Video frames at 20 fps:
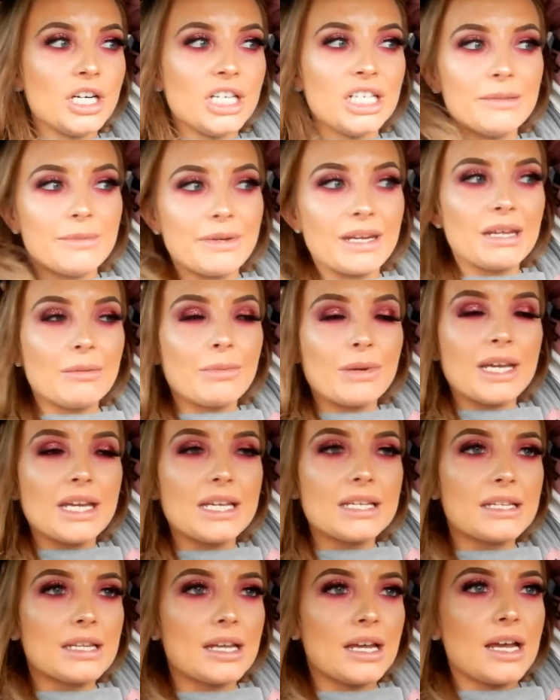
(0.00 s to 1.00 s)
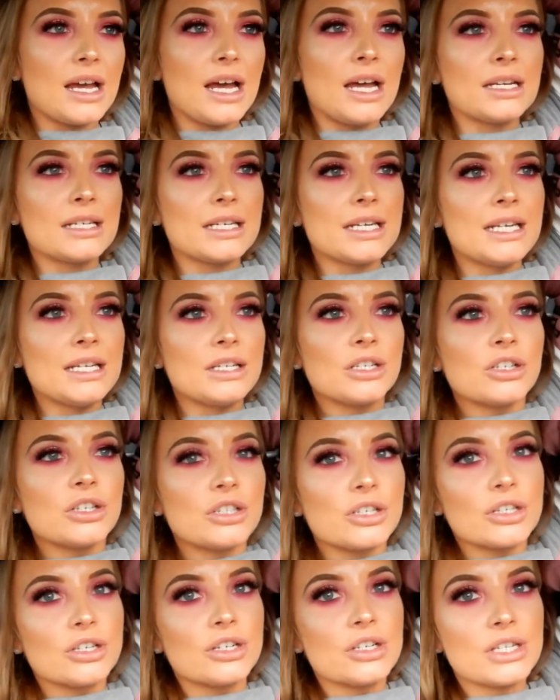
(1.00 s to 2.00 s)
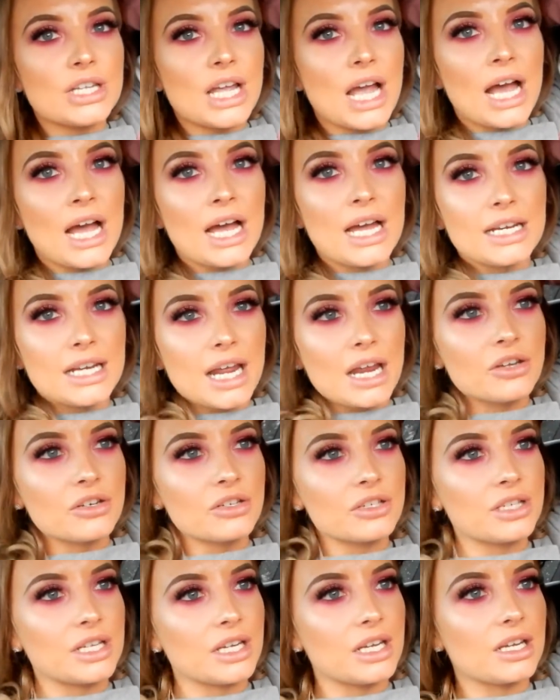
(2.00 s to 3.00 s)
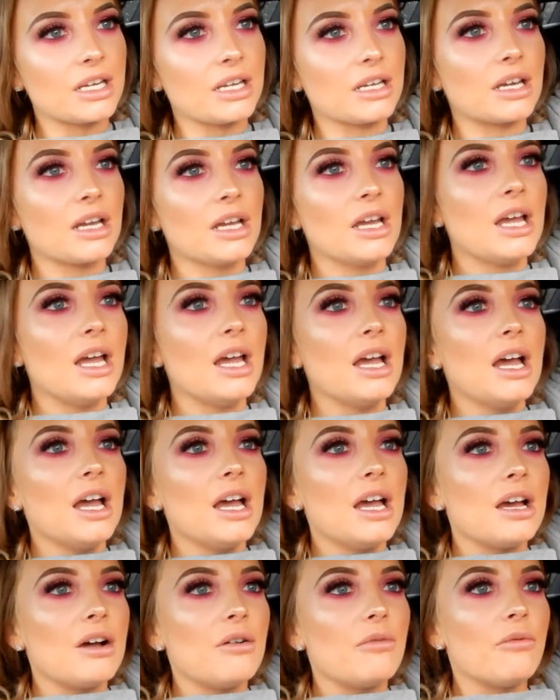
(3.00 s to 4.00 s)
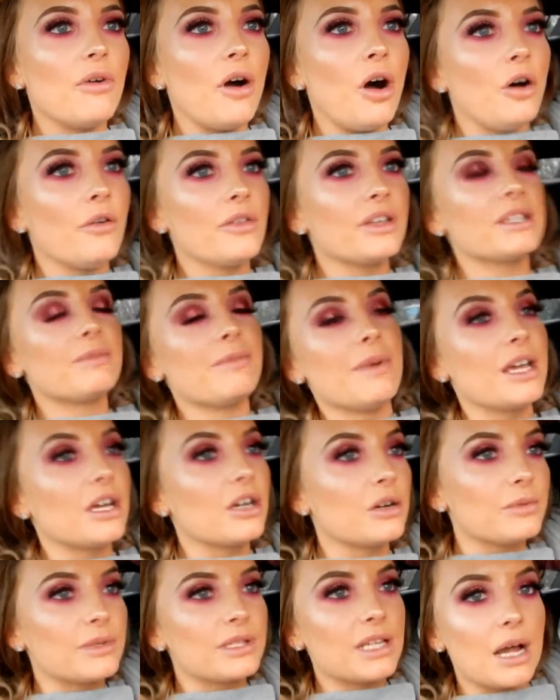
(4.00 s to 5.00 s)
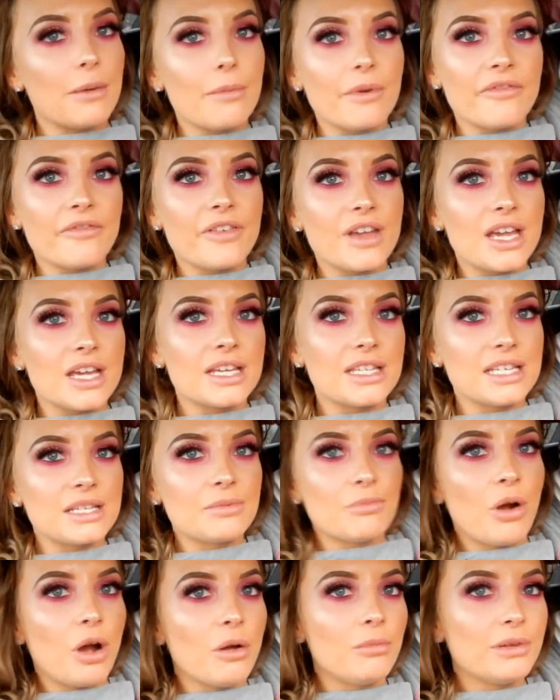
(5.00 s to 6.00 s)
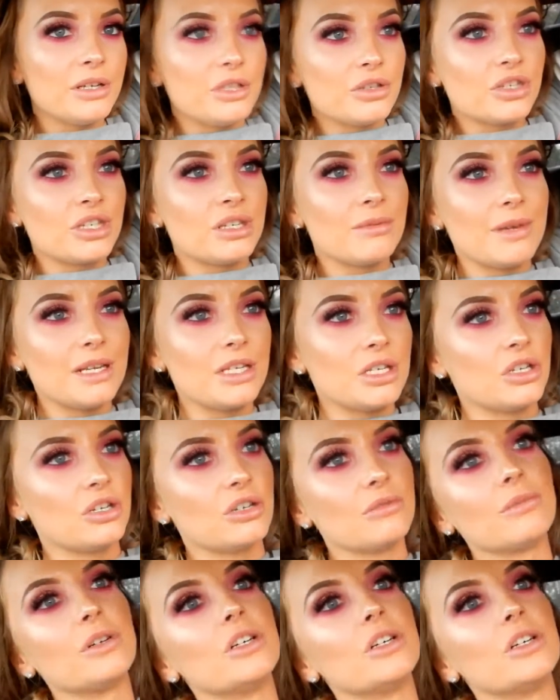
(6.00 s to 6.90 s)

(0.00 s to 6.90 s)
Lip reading: home and eat pizza and eat donuts, and I just think all this makeup sat on my face is probably just a bit too